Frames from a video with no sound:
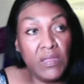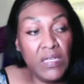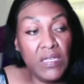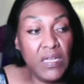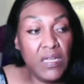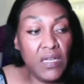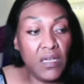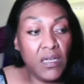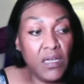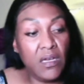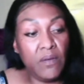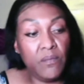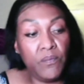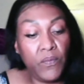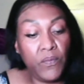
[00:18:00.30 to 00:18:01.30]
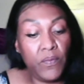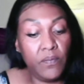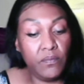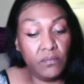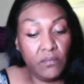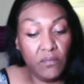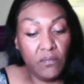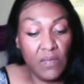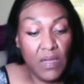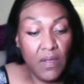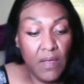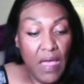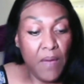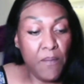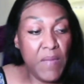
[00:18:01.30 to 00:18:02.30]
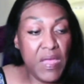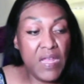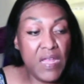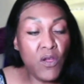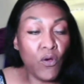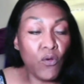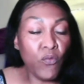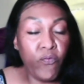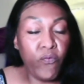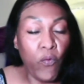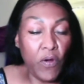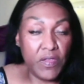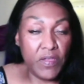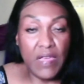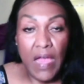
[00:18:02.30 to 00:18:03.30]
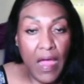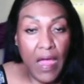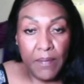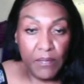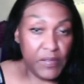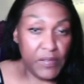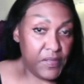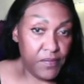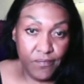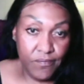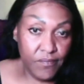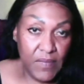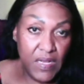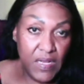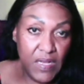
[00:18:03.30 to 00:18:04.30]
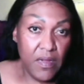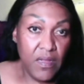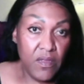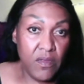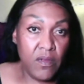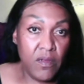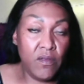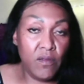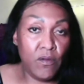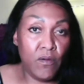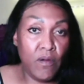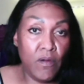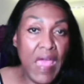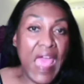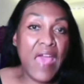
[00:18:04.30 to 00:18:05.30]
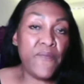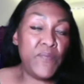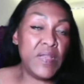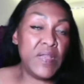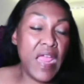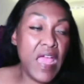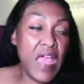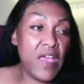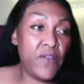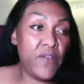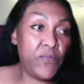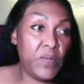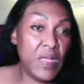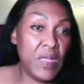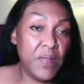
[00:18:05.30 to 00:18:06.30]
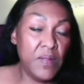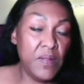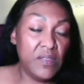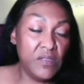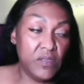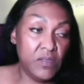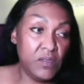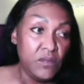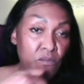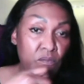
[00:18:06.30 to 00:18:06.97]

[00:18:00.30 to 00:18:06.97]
I may go 4 times, half and half, maybe